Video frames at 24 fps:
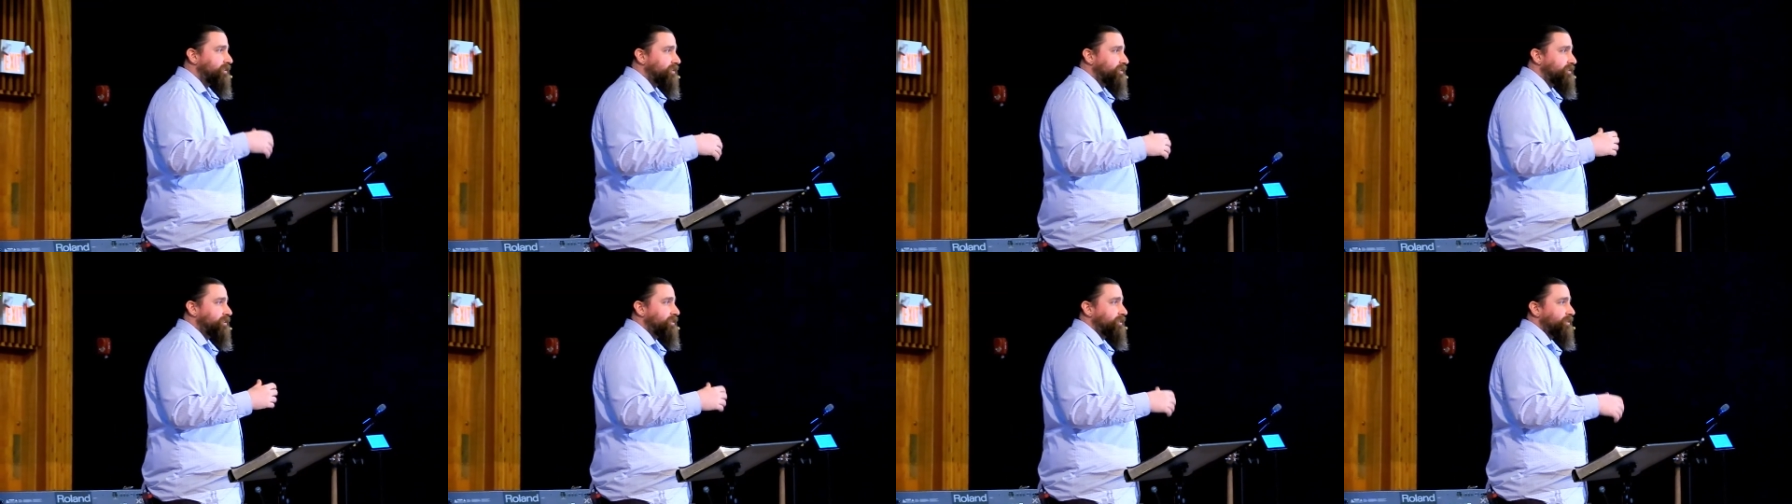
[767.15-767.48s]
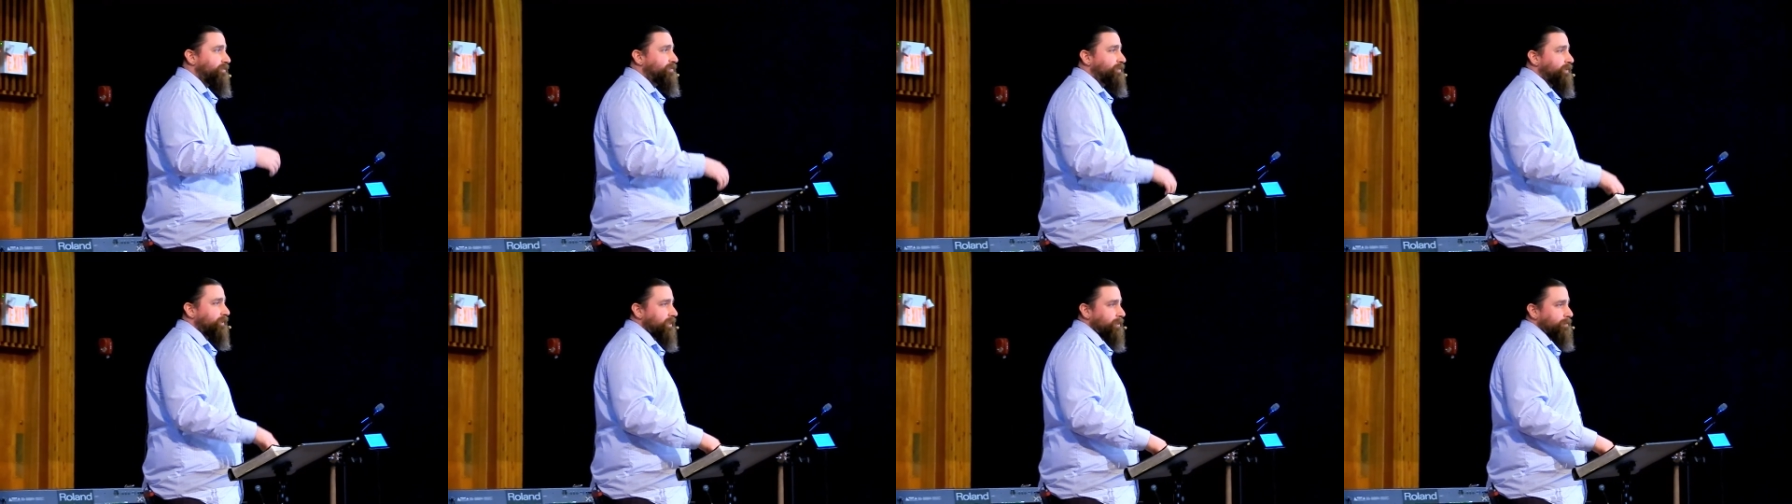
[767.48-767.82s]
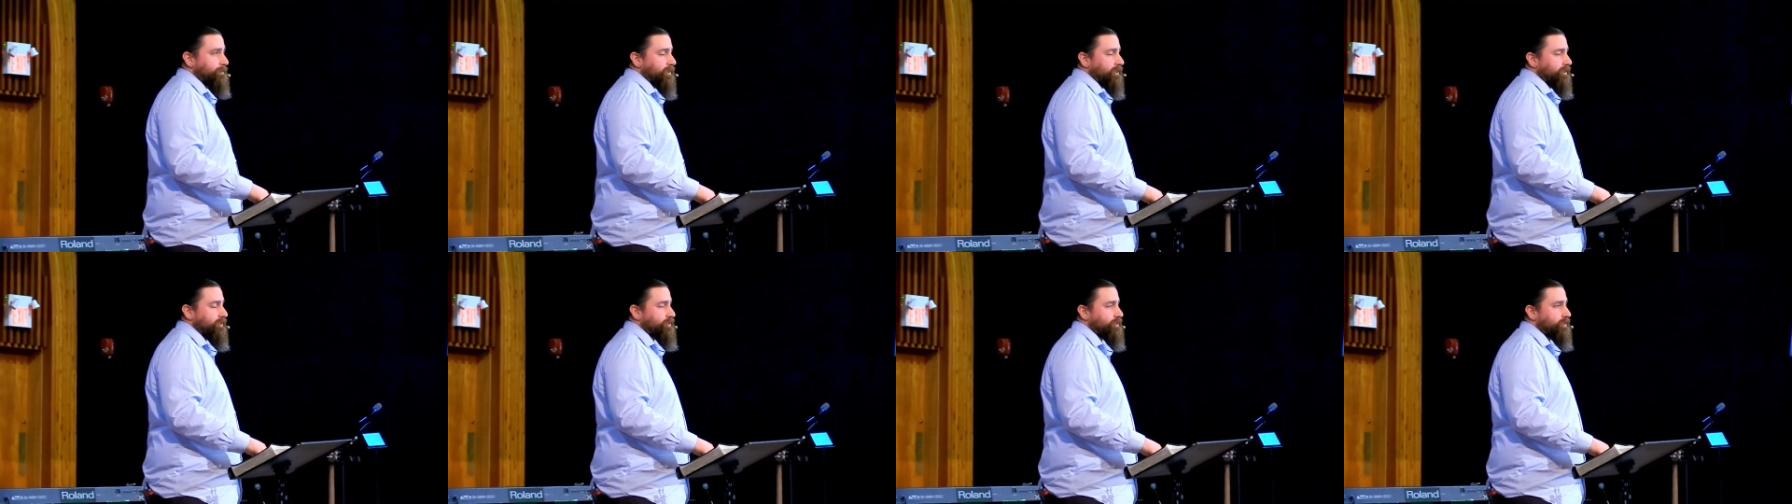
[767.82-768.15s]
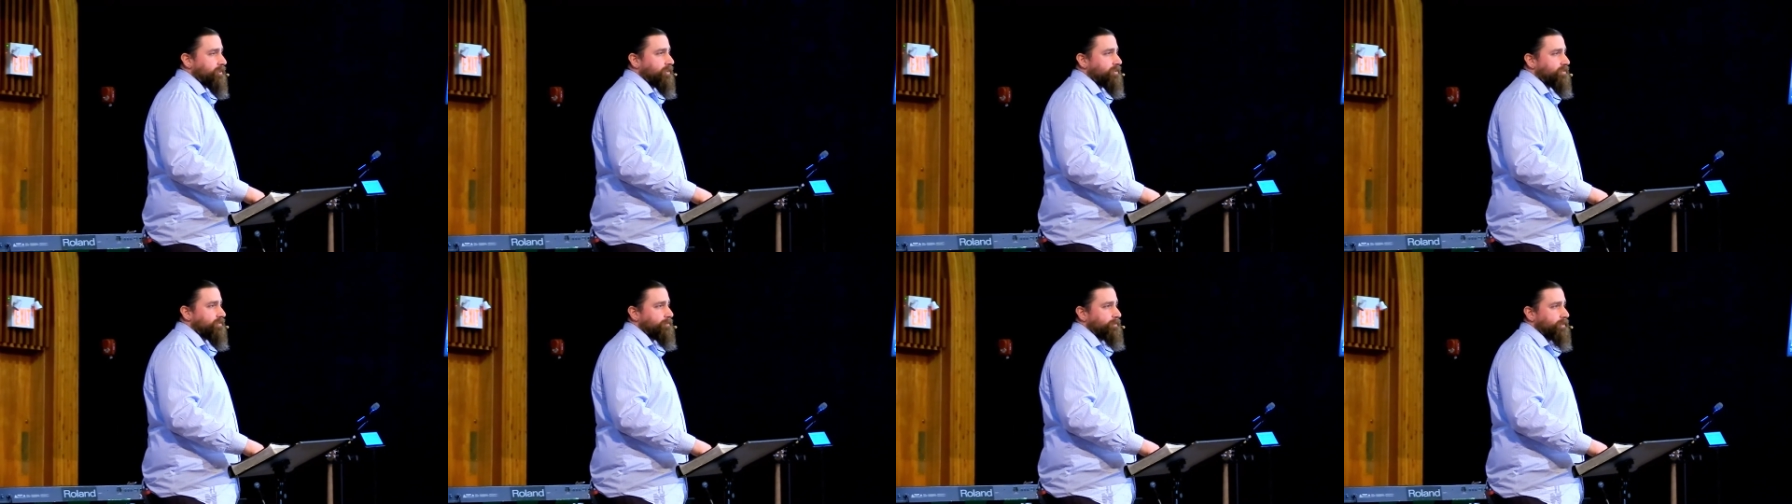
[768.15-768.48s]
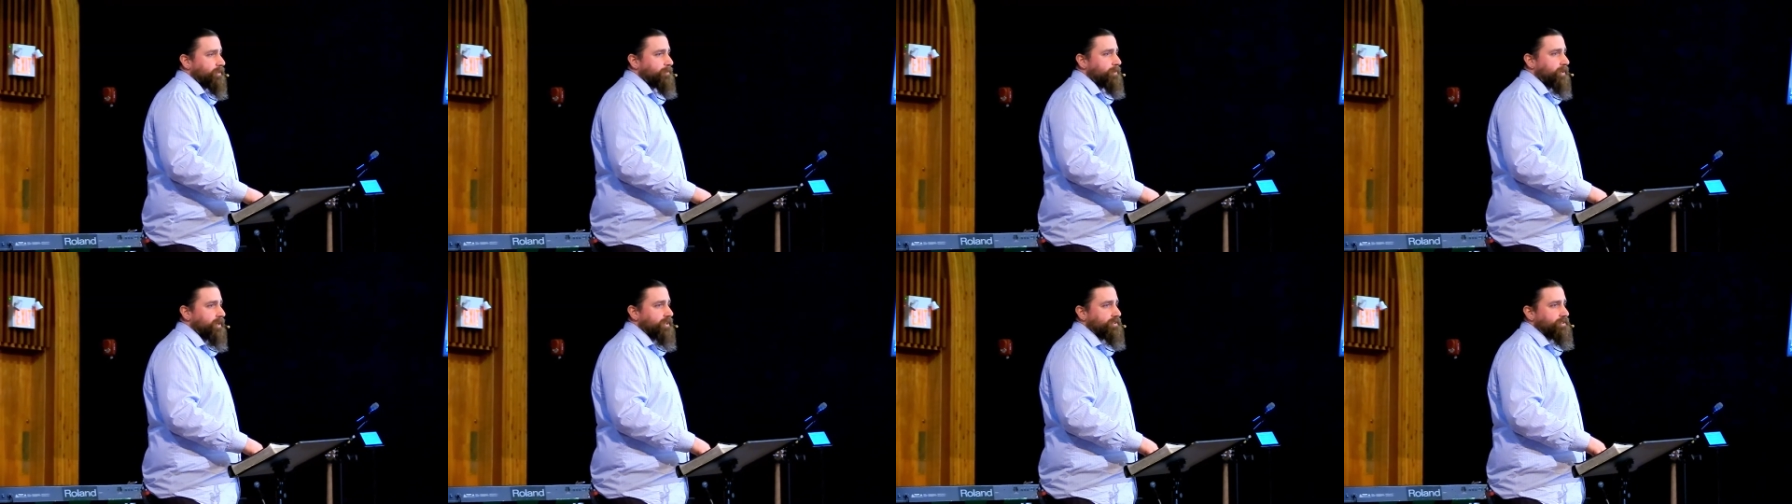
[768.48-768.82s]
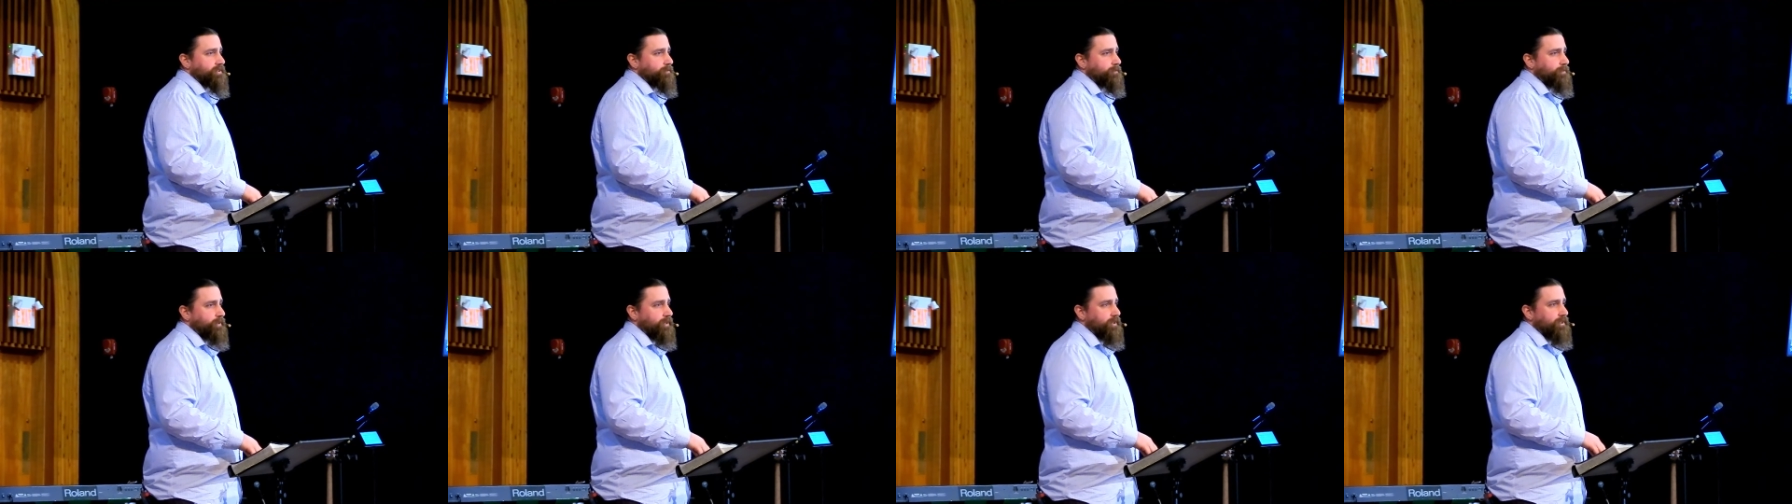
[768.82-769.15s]
to the Philippian church from the Apostle
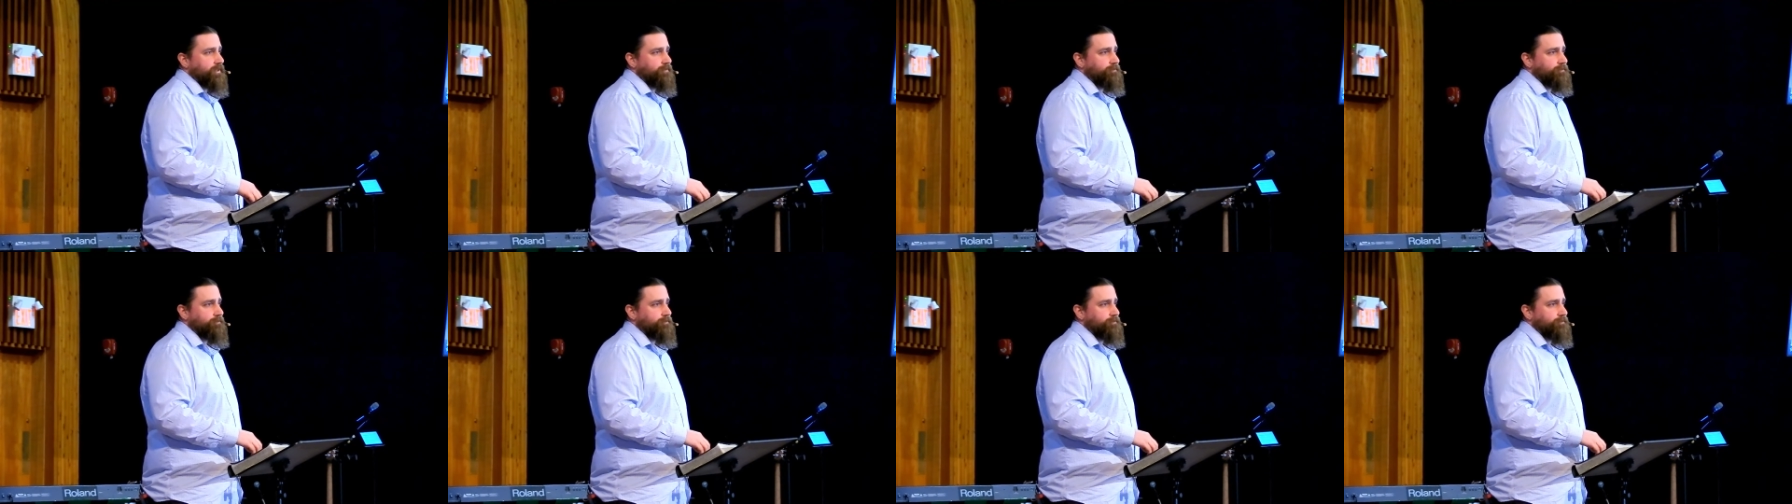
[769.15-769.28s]
Paul.